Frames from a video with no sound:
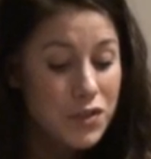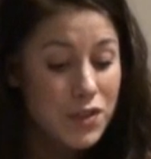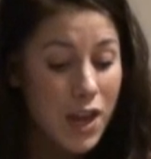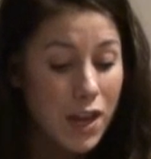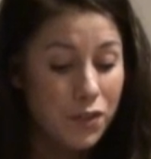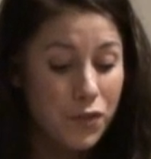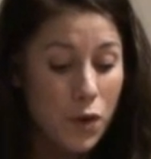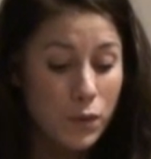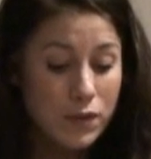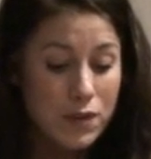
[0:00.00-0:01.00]
just say
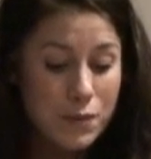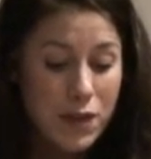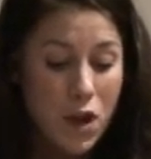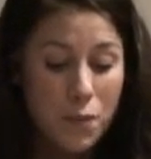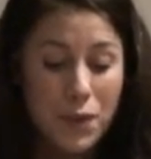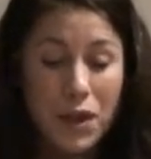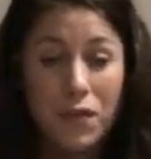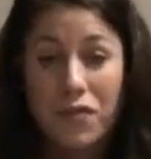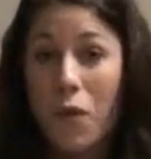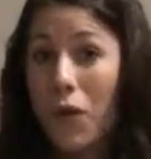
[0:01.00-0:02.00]
Thrones may not
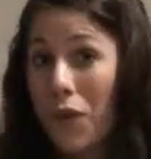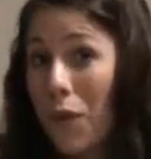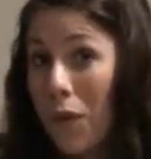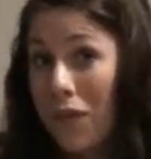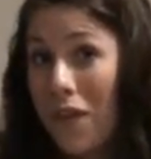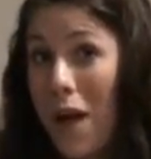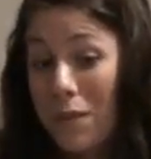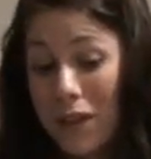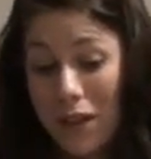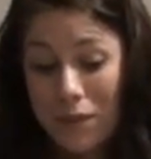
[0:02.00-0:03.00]
be for the whole
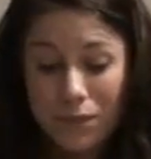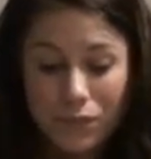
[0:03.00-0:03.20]
family.